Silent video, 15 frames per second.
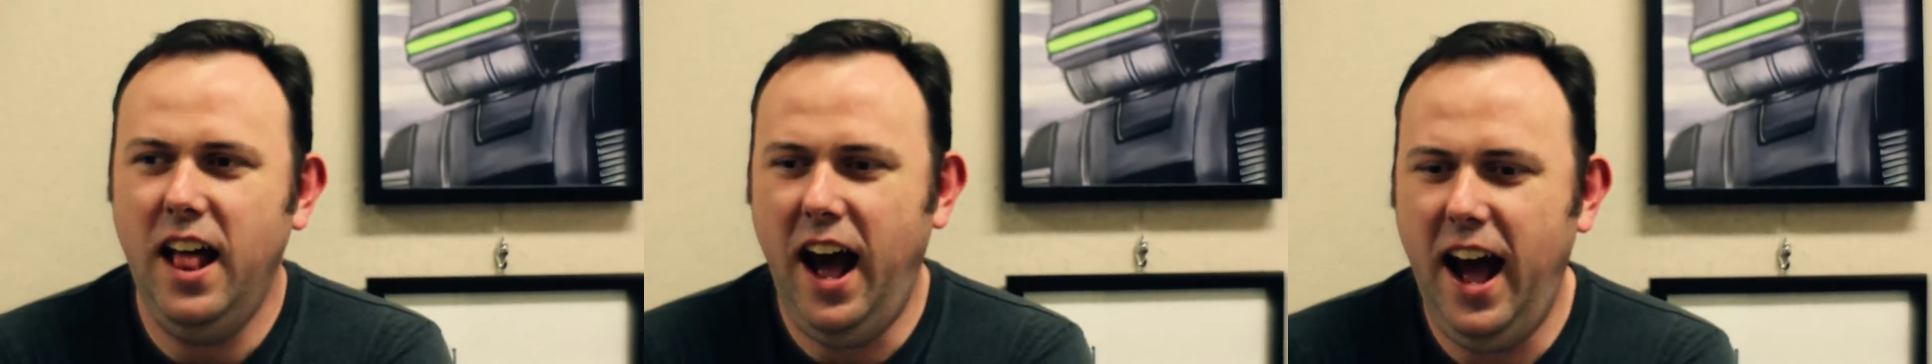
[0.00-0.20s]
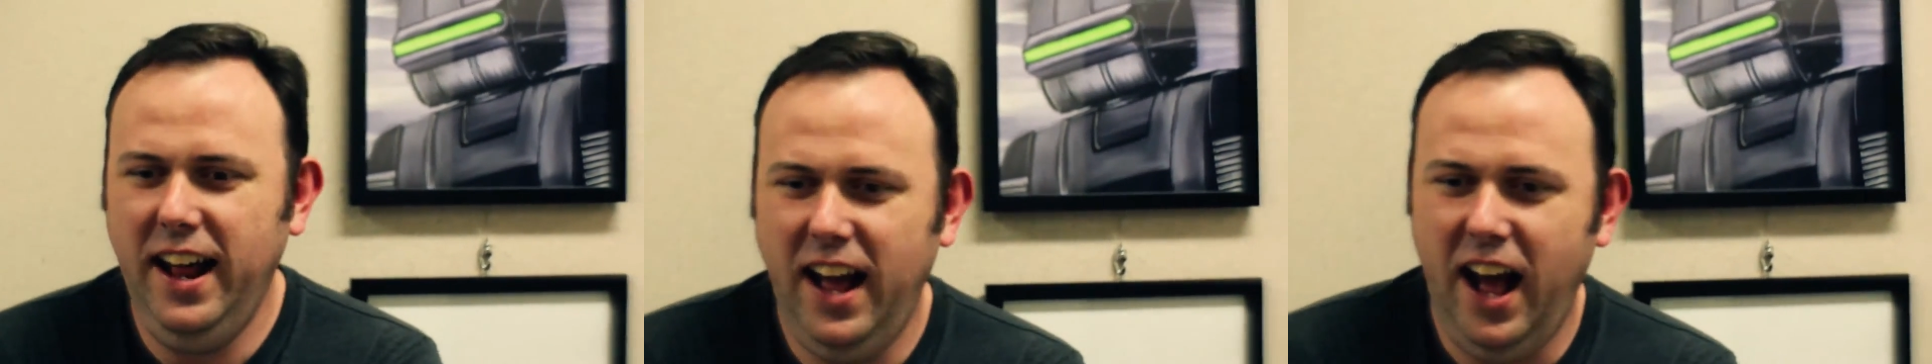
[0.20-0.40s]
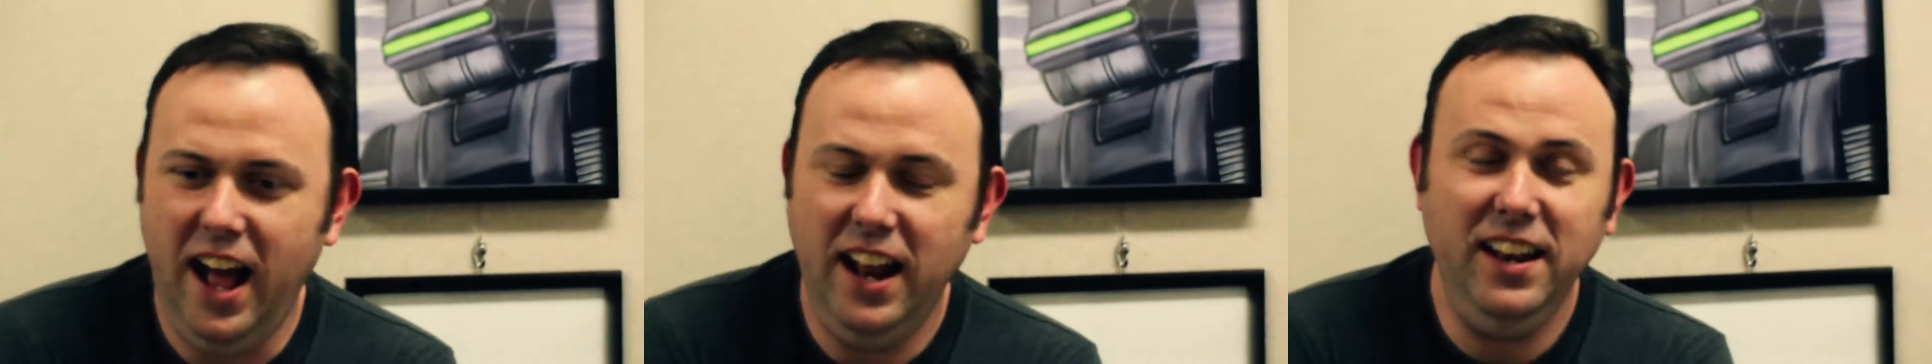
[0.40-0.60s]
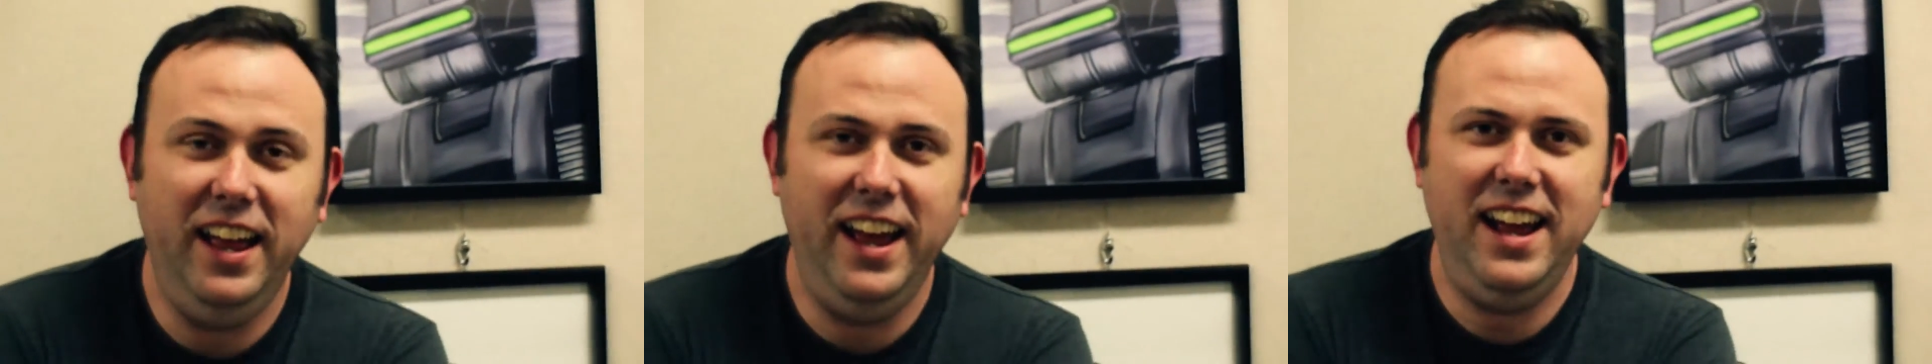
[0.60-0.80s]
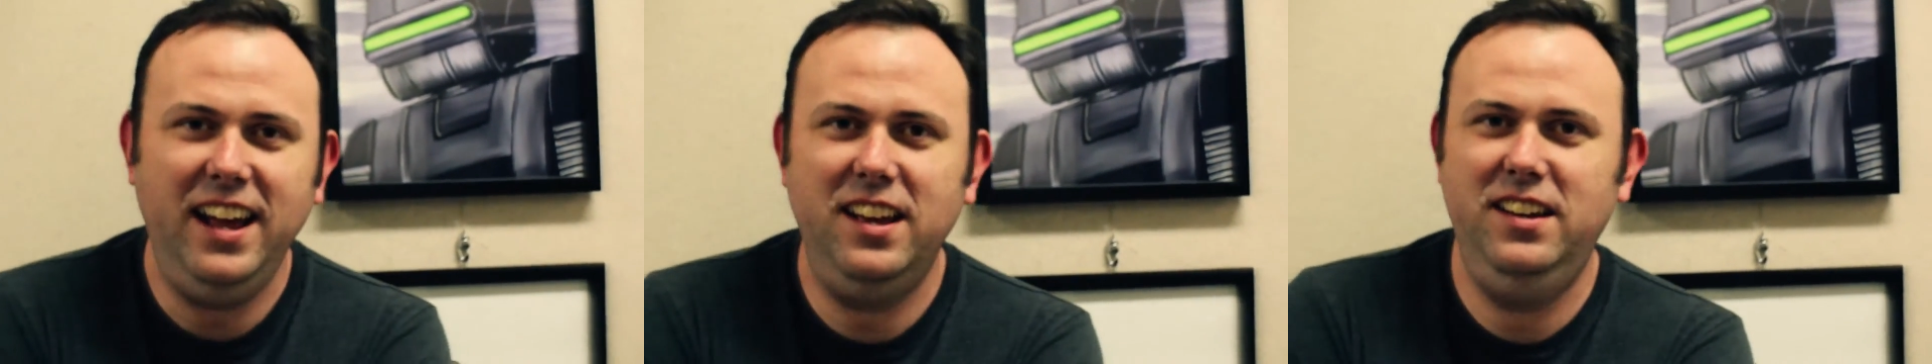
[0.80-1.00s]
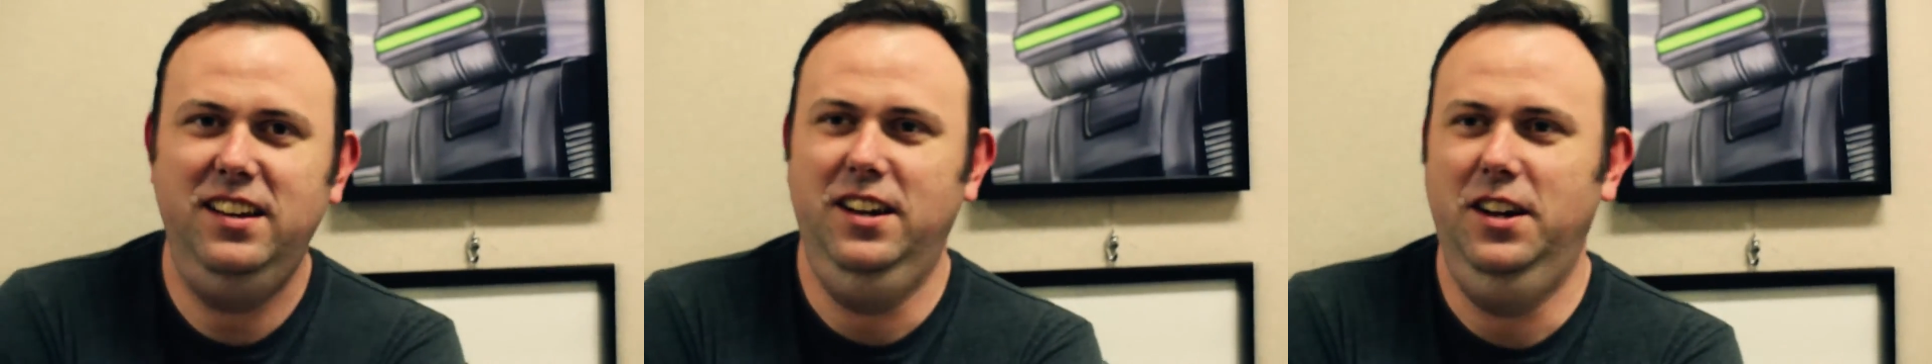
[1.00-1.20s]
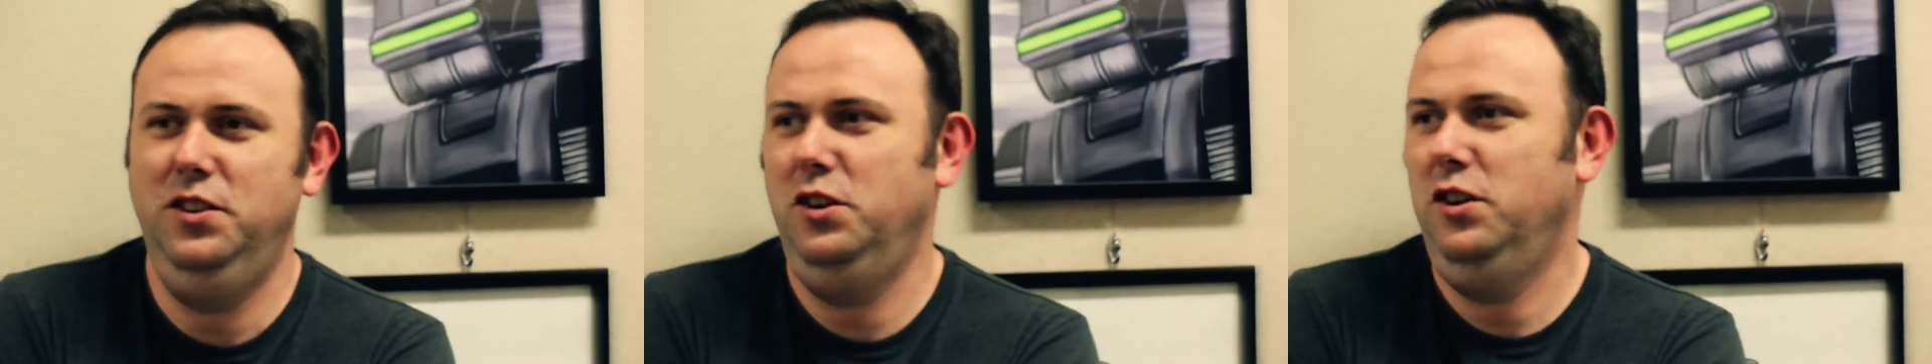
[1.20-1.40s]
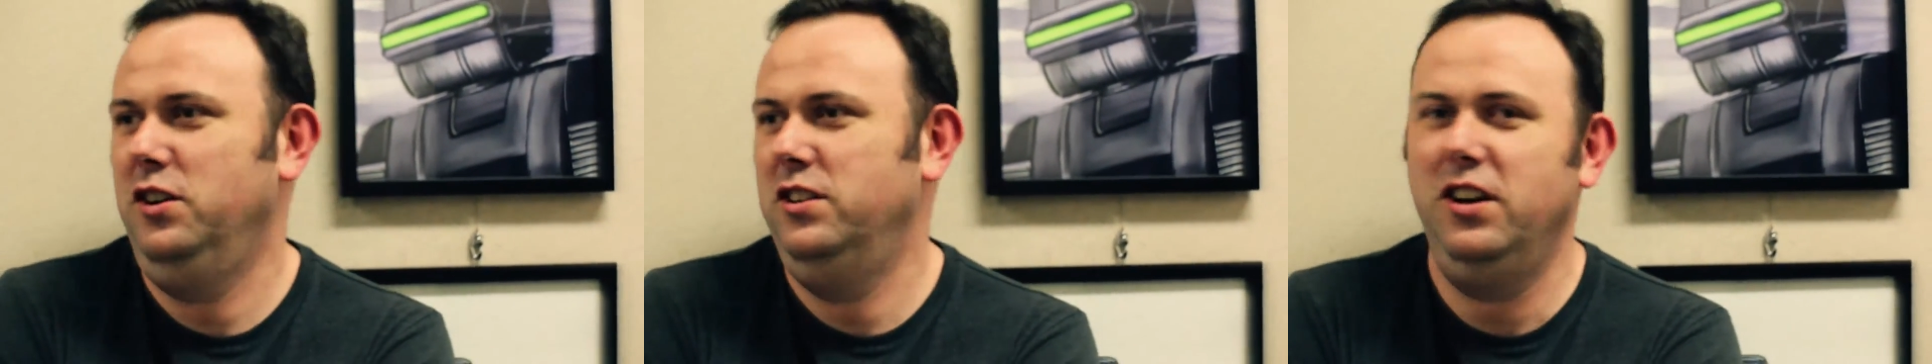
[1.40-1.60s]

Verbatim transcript: I like other